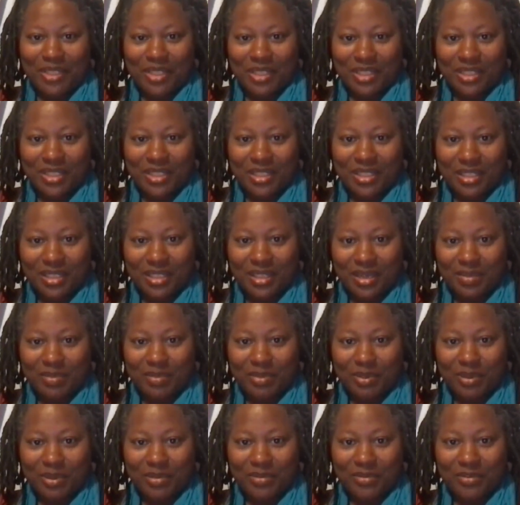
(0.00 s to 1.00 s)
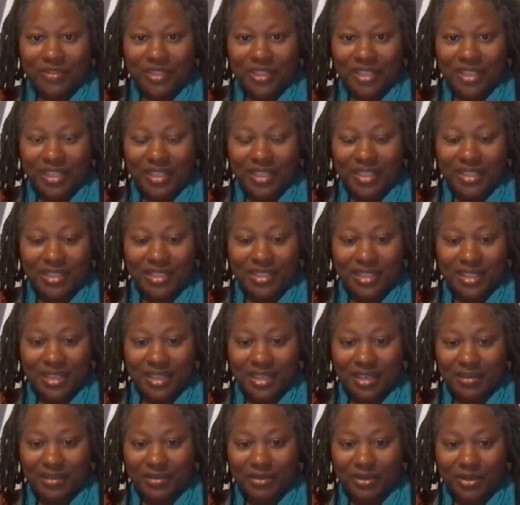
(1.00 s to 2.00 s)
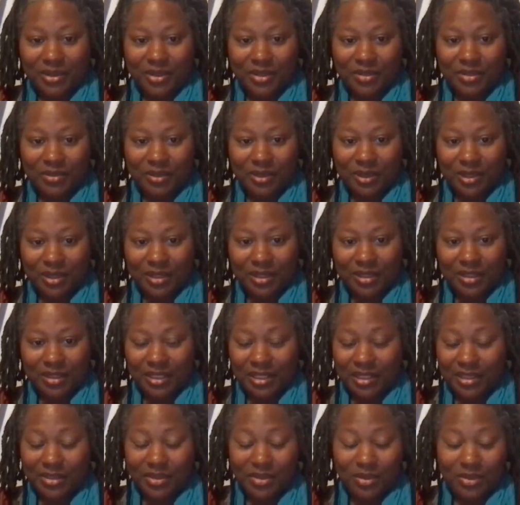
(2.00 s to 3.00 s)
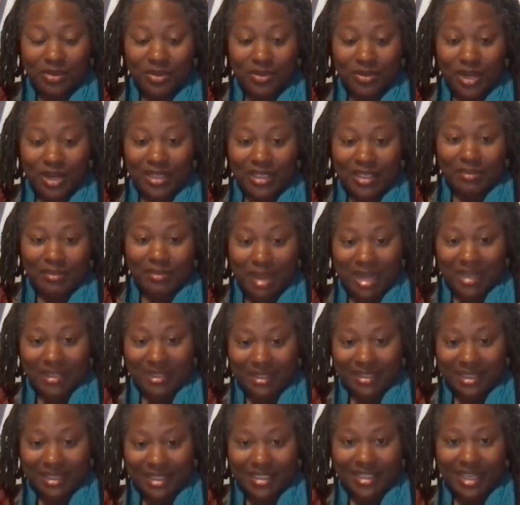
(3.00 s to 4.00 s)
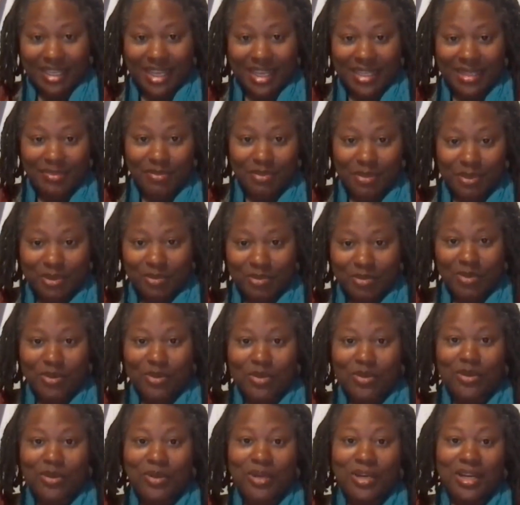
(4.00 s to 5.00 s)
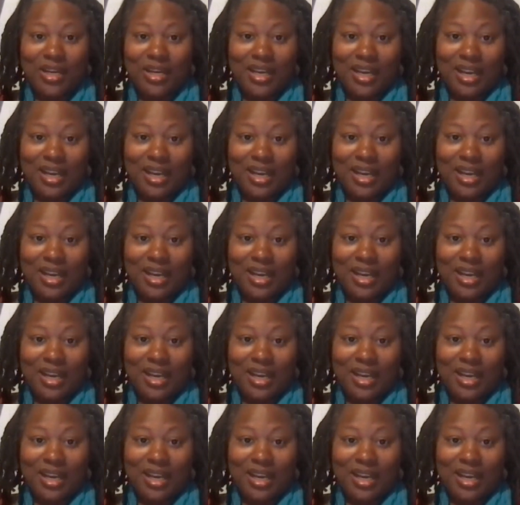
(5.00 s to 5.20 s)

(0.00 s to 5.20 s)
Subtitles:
Just a couple of things. First of all, thank you to Alain Martin, Aibobo,